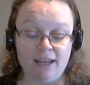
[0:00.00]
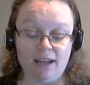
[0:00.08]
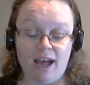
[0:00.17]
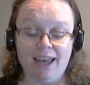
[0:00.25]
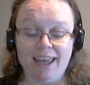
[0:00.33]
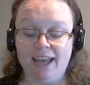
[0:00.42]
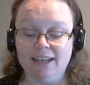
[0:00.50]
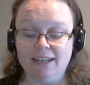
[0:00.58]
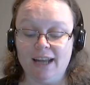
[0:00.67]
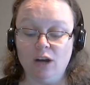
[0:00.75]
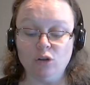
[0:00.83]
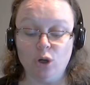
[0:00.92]
had
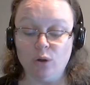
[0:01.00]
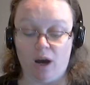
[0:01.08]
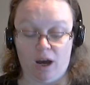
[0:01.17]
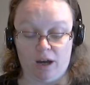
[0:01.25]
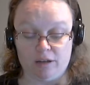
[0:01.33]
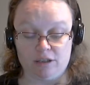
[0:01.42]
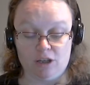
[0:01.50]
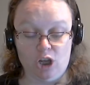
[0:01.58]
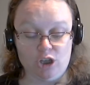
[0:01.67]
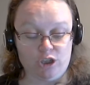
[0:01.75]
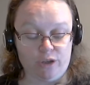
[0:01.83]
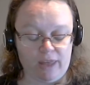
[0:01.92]
now no heart,
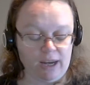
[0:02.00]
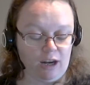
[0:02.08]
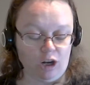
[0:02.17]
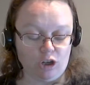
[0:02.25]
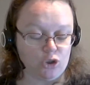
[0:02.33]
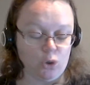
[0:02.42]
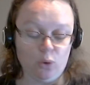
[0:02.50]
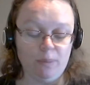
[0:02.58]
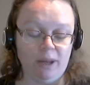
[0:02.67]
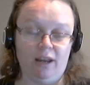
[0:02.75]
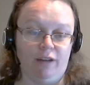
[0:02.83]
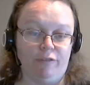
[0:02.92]
so that I lost all
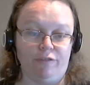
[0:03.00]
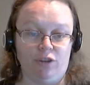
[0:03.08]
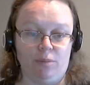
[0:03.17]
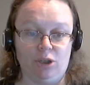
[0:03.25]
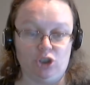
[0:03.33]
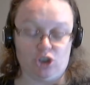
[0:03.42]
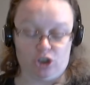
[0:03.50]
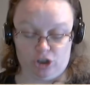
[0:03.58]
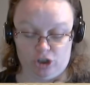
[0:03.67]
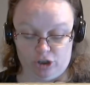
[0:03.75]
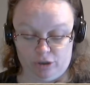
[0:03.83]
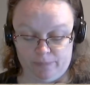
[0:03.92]
my love for the Munchkin
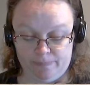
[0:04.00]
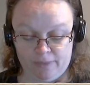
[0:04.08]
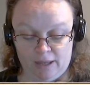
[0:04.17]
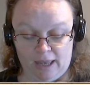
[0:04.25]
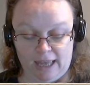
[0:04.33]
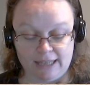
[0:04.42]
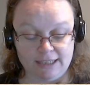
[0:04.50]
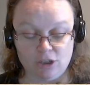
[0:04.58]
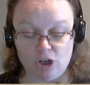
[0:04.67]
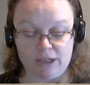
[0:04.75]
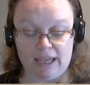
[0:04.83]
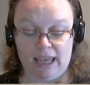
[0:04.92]
girl, and did
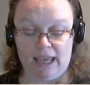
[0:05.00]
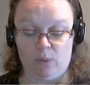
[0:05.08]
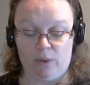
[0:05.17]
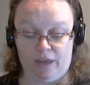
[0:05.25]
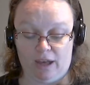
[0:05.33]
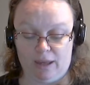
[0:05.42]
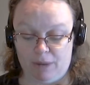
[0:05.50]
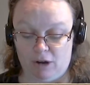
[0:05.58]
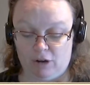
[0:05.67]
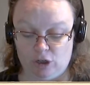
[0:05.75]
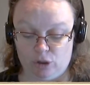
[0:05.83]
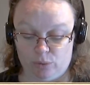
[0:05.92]
not care whether I
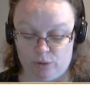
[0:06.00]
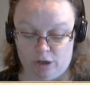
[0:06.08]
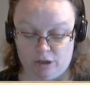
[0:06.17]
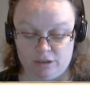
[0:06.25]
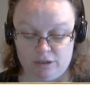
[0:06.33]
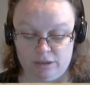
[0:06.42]
married her or not.